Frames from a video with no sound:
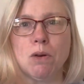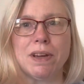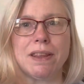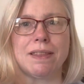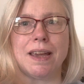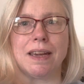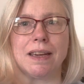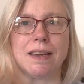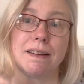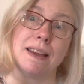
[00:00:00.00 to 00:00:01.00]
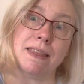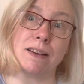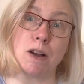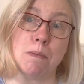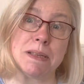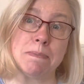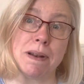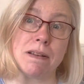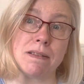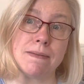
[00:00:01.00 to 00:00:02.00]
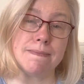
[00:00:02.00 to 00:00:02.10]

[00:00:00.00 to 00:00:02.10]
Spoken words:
what you think in the comments below.